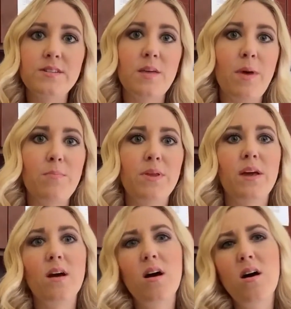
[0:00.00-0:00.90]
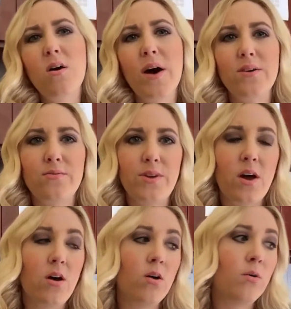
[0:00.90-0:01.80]
They might be like, oh, I don't
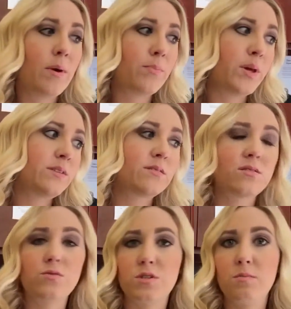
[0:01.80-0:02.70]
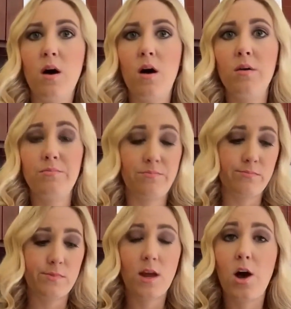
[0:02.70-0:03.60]
know, my place is so small.
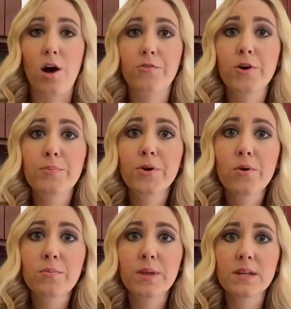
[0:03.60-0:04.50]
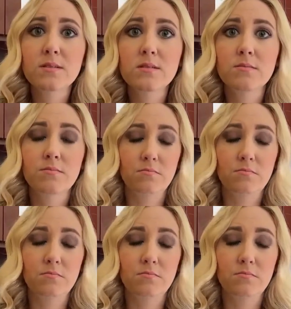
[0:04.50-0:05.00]
Offer up your own place.